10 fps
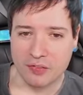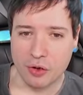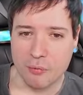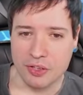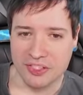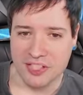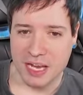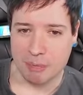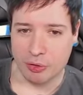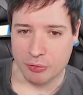from the
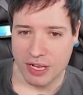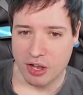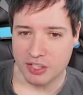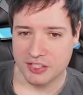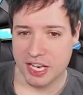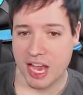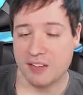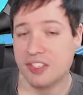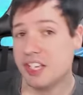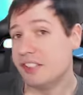sniper Redox that I
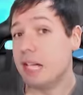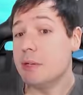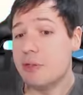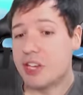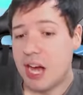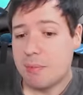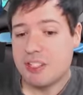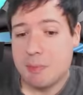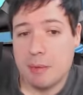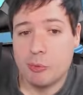have. Tell me in the
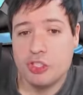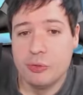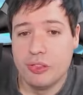comments maybe what